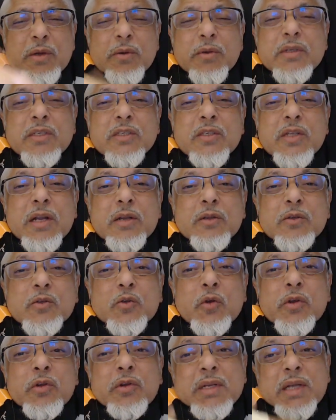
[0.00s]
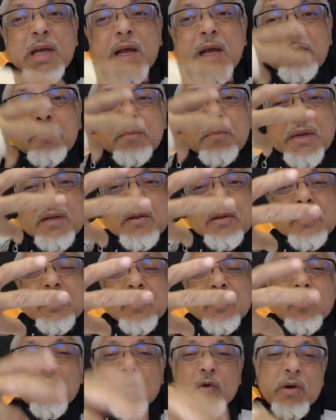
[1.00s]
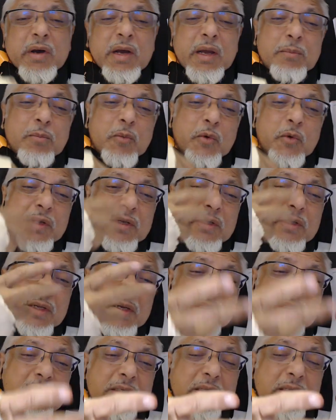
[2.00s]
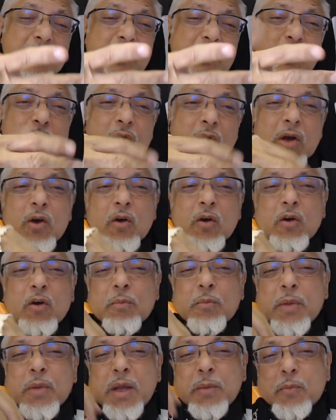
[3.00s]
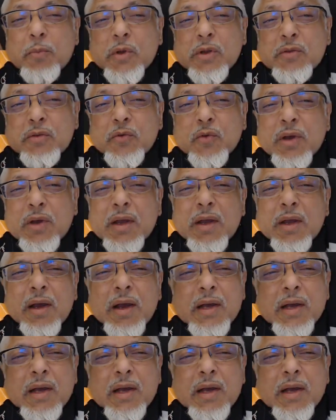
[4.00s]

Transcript: They are just trying to show, what, I'm better than you, or I'm more intelligent than you, or my point of view.